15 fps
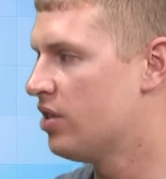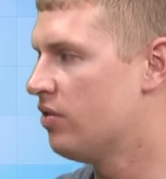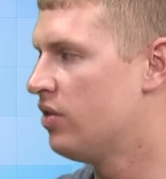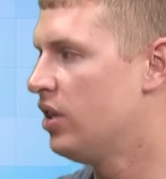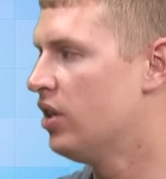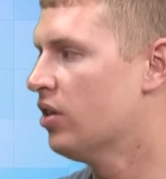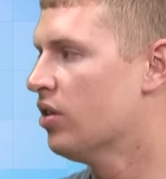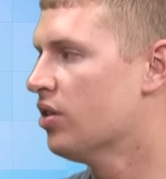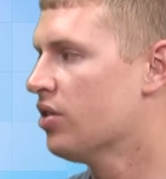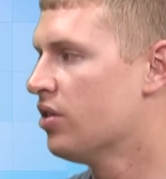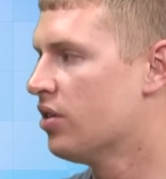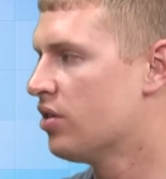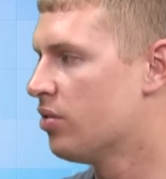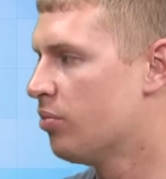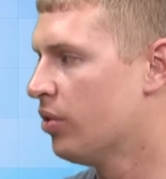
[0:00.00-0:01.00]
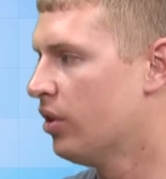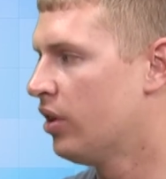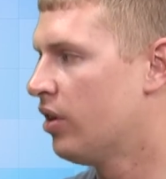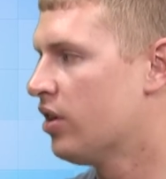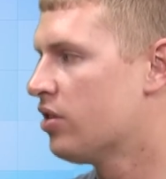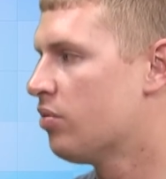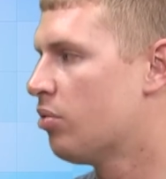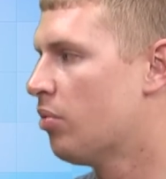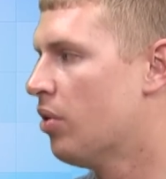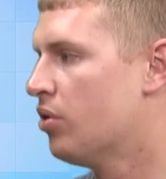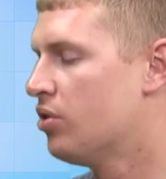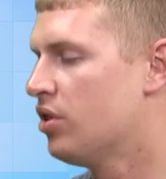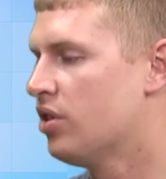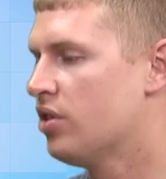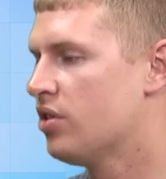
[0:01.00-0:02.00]
aggressive deals and some really aggressive
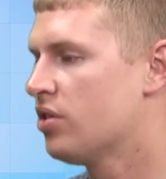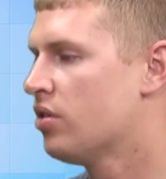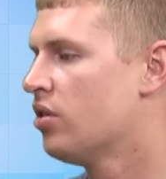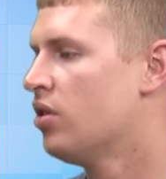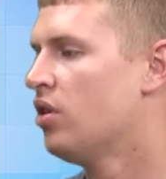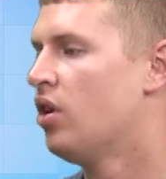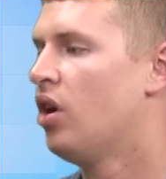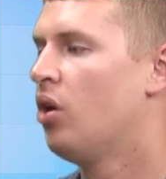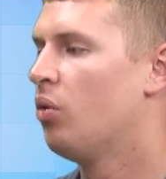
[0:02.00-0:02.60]
promotions.